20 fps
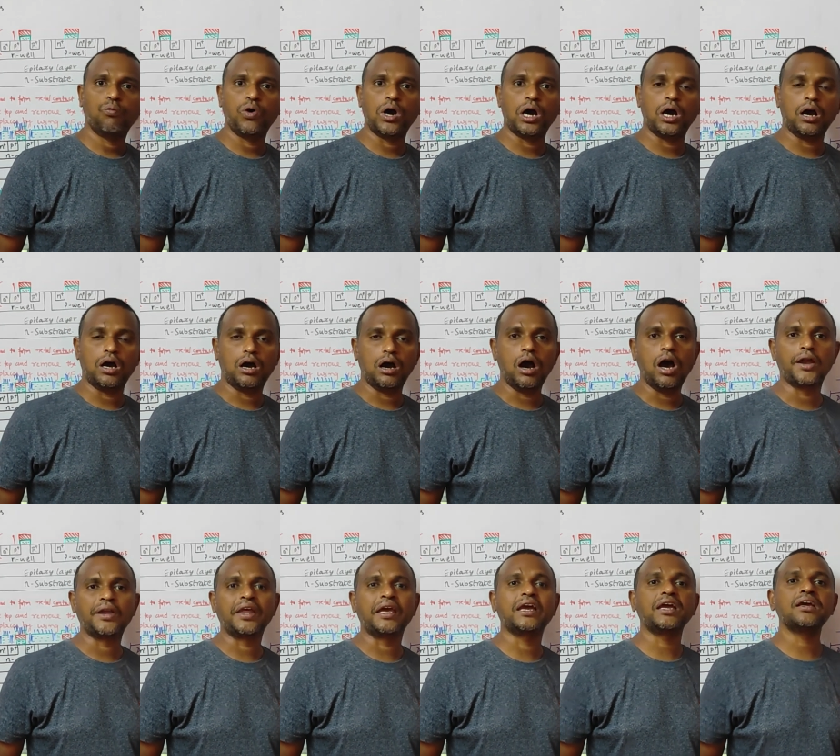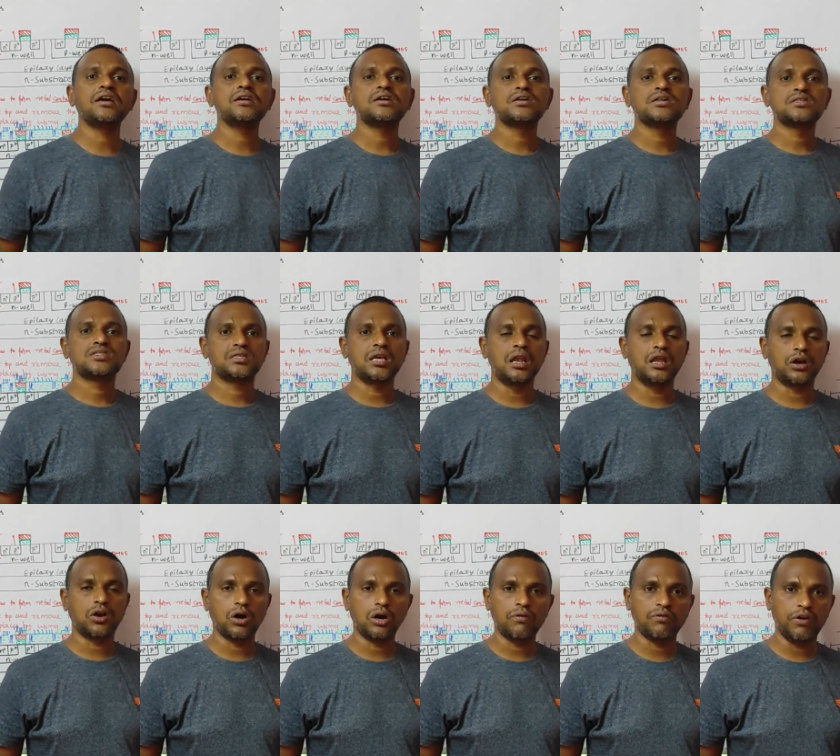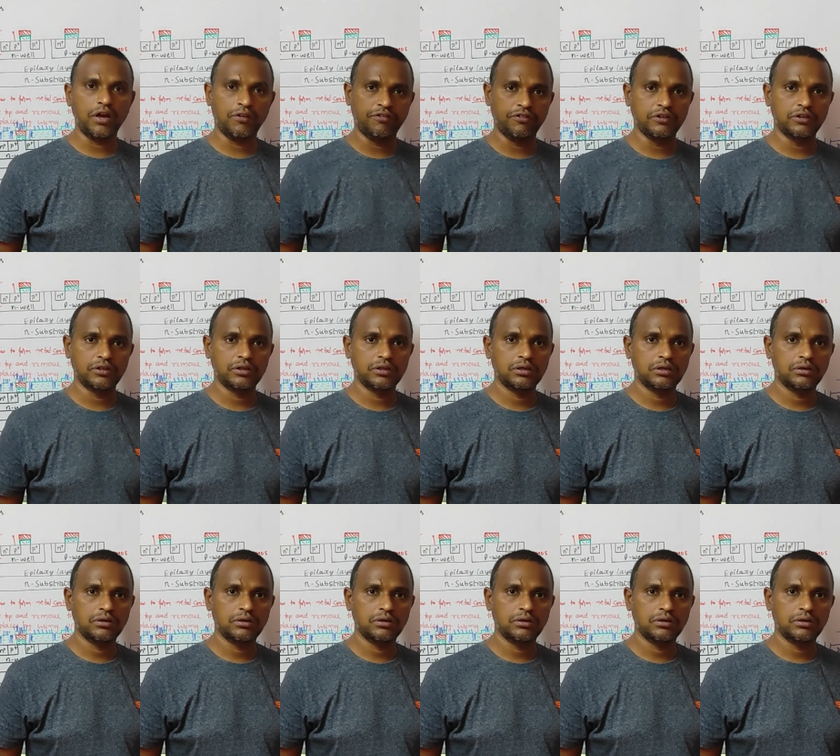on a silicon wafer.